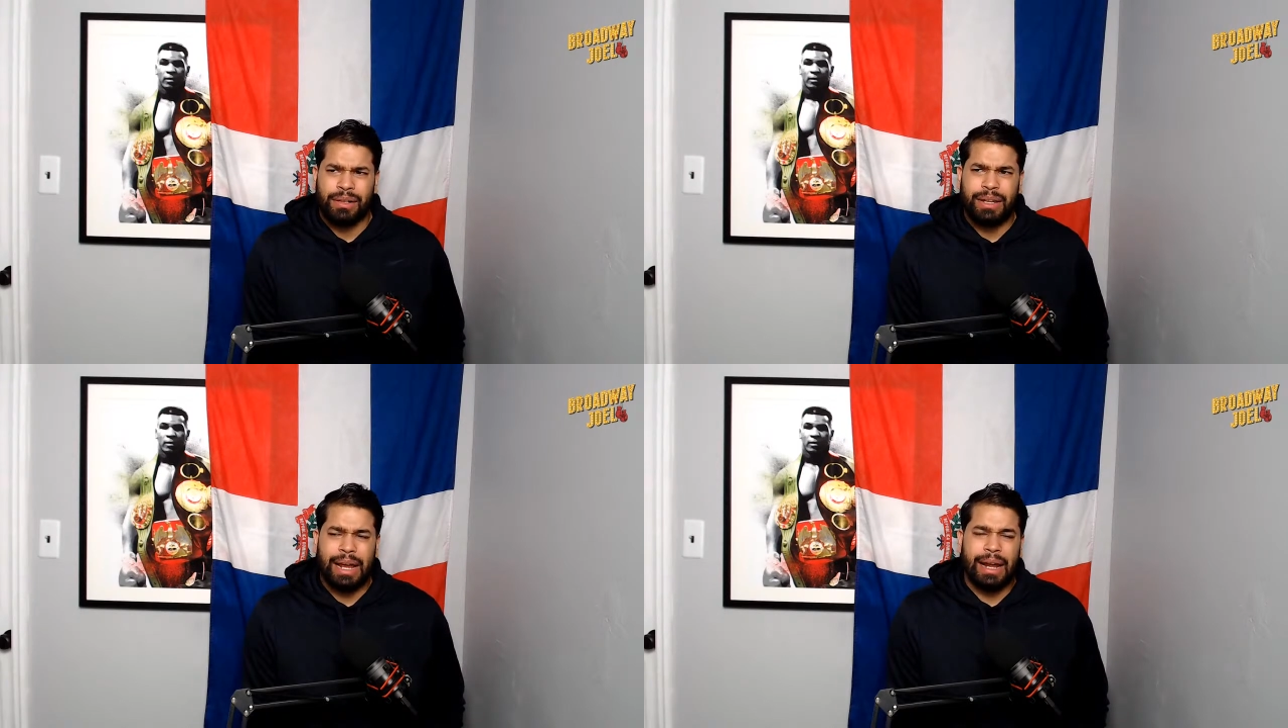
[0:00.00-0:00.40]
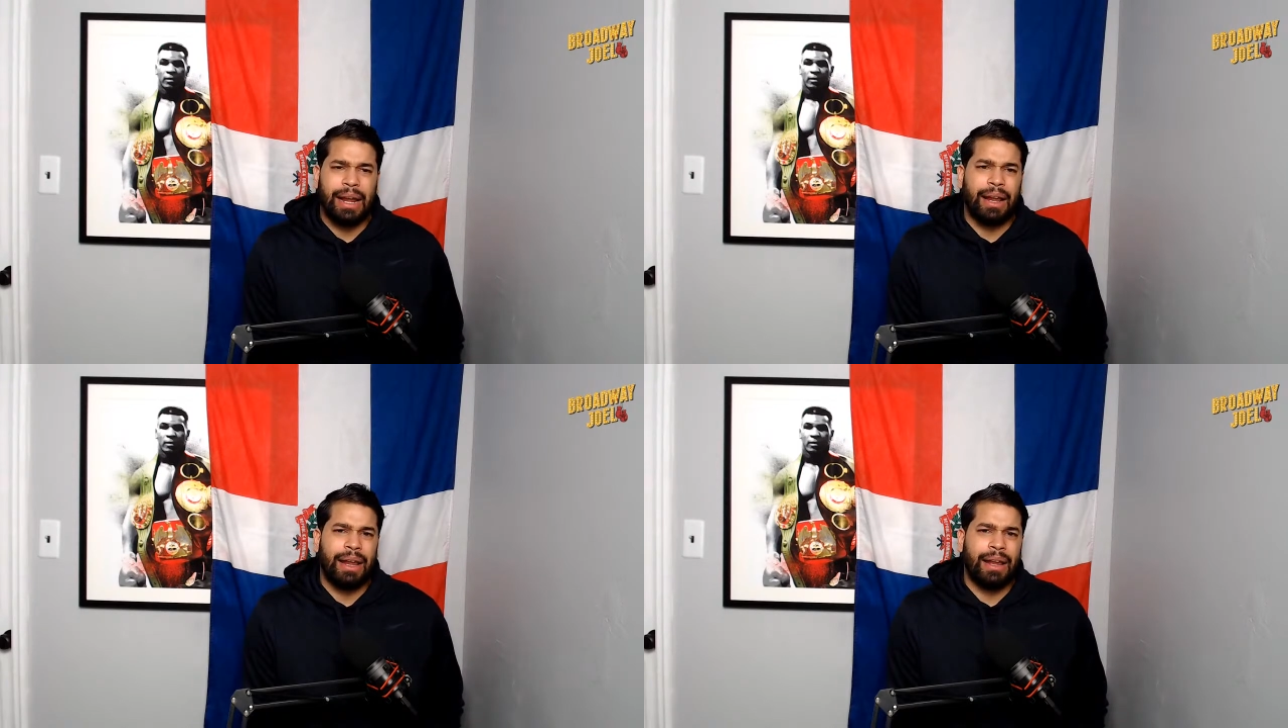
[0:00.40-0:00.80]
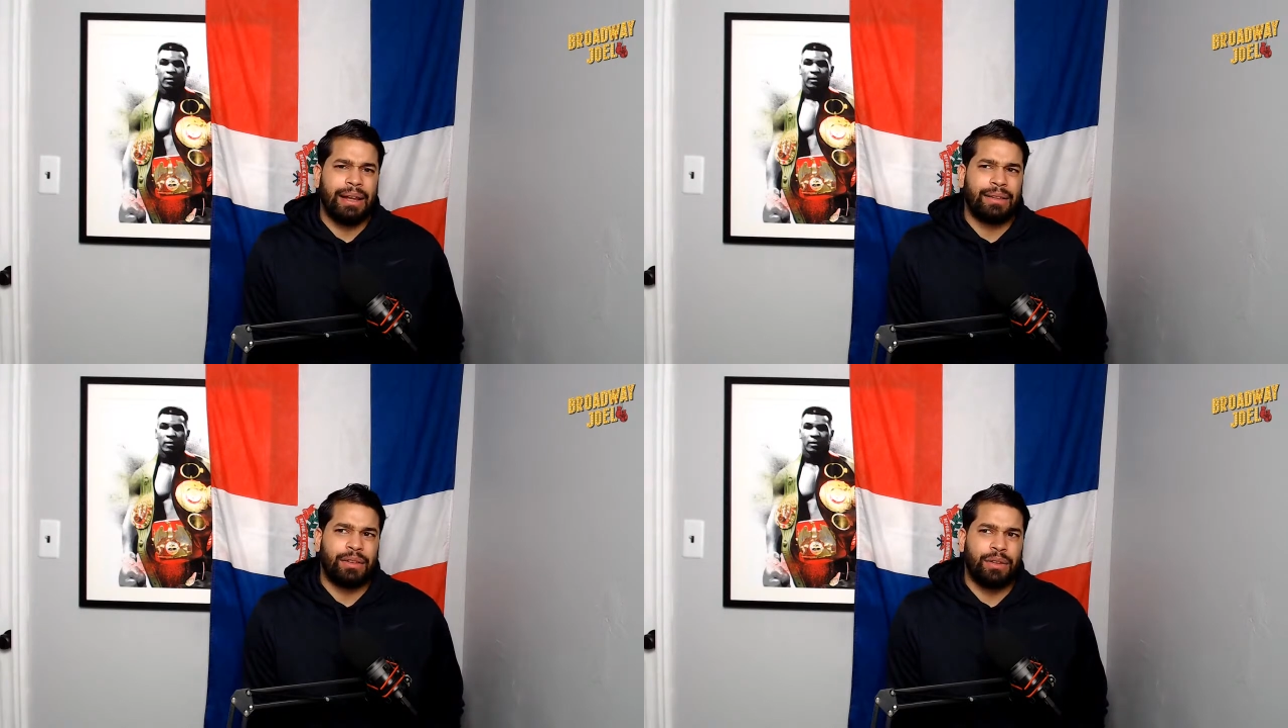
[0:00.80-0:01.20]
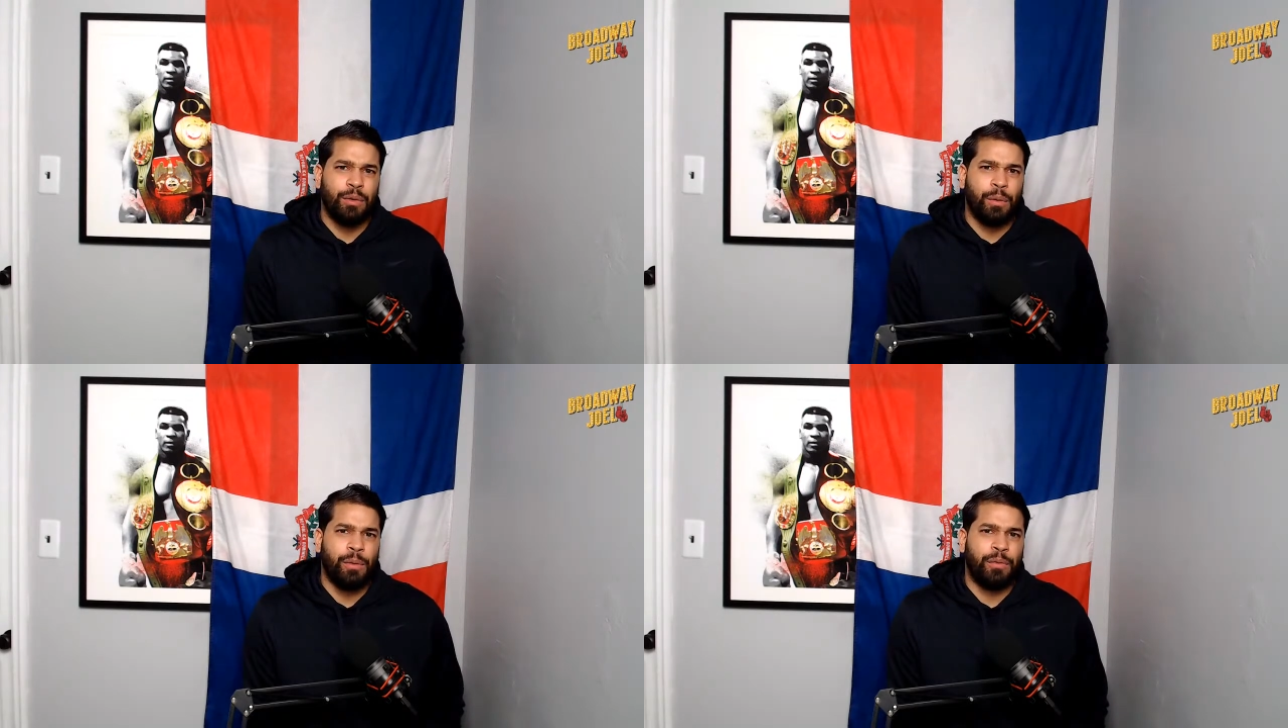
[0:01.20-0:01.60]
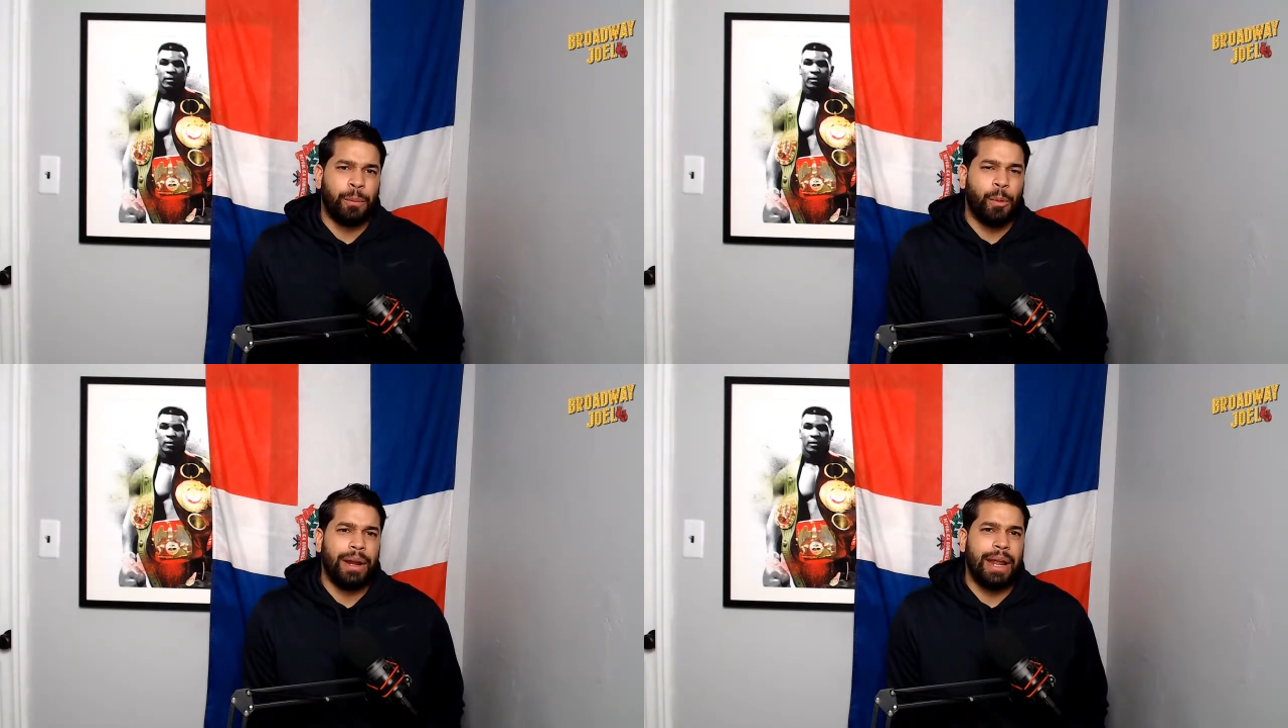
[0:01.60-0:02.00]
Yeah, it's you move
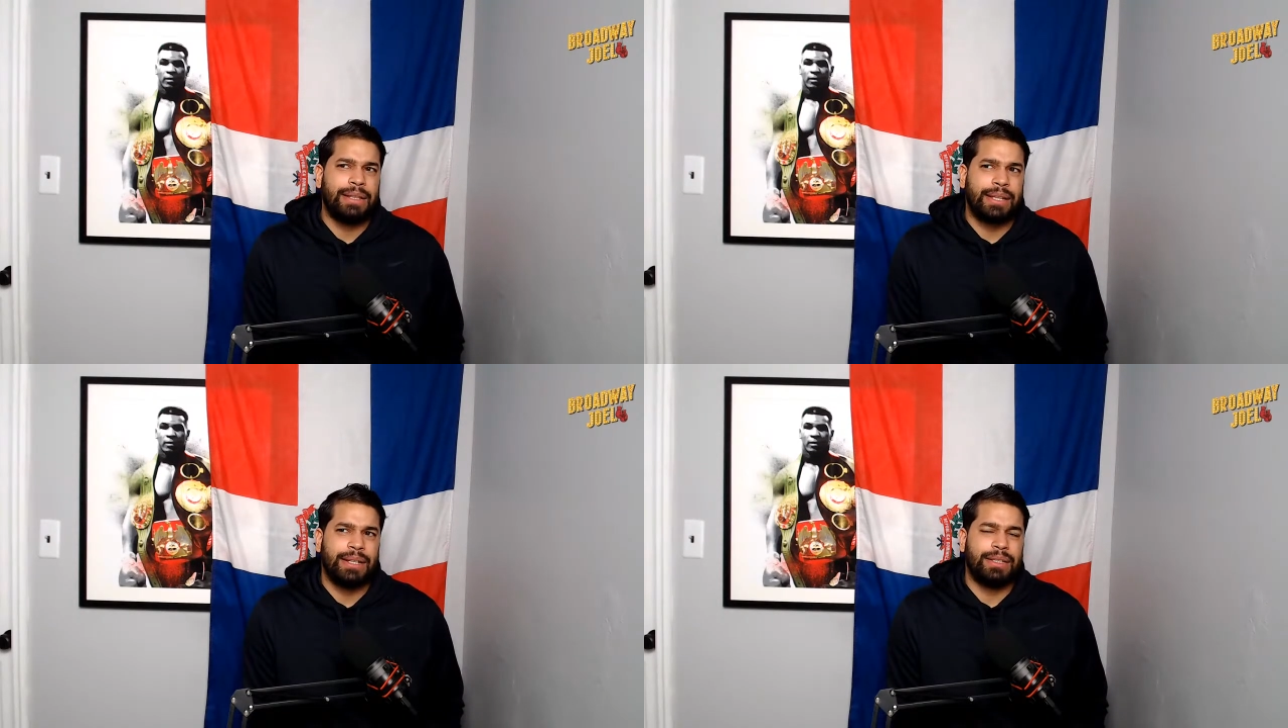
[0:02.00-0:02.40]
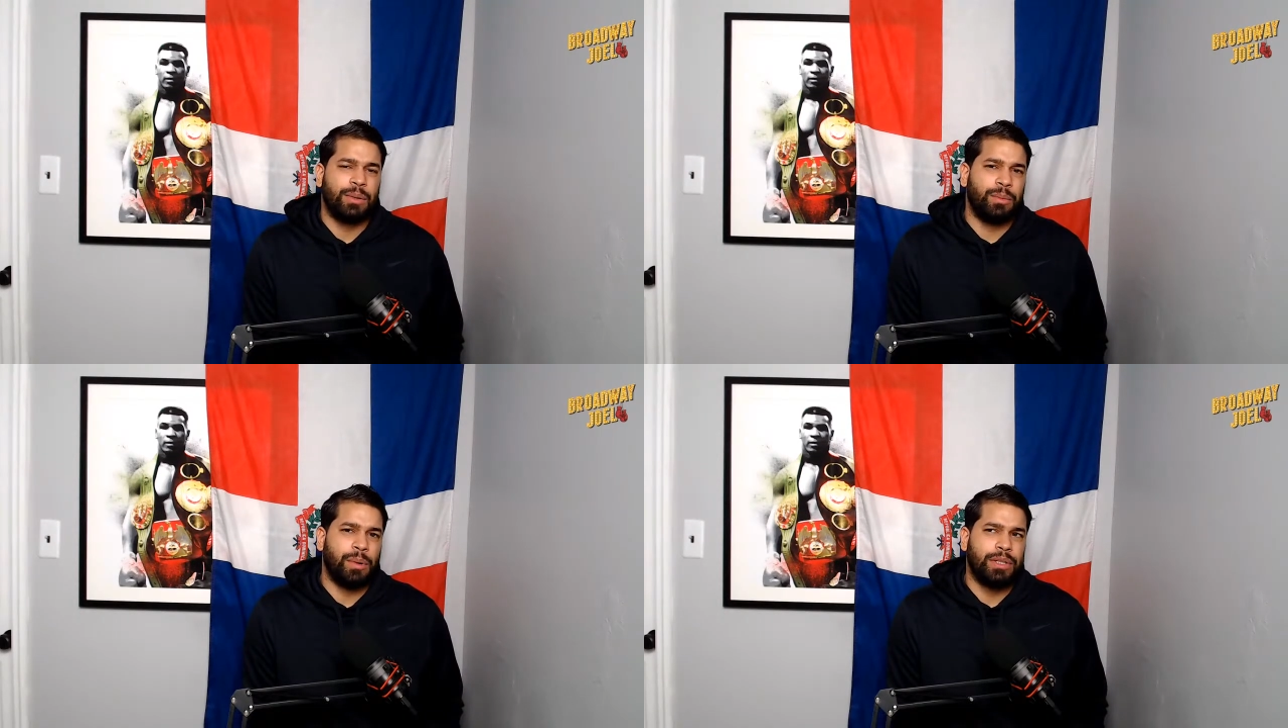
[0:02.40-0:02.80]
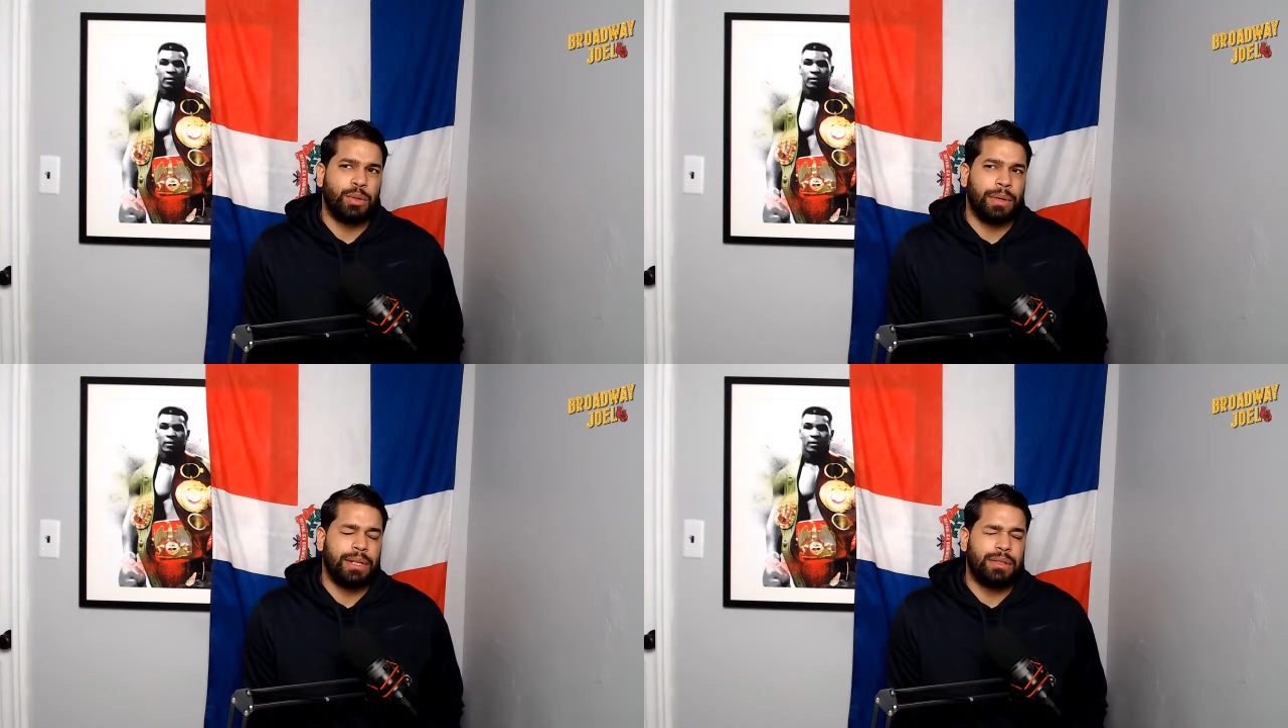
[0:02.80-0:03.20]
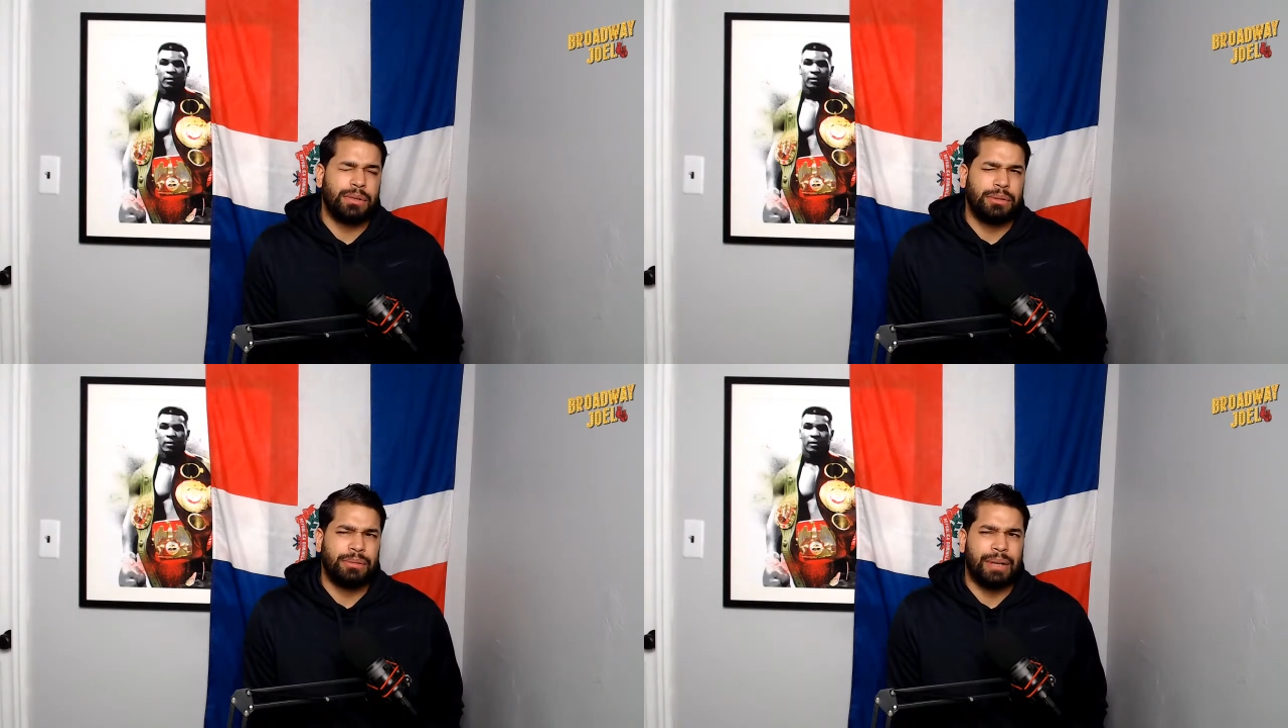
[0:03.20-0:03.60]
from 118 to 122.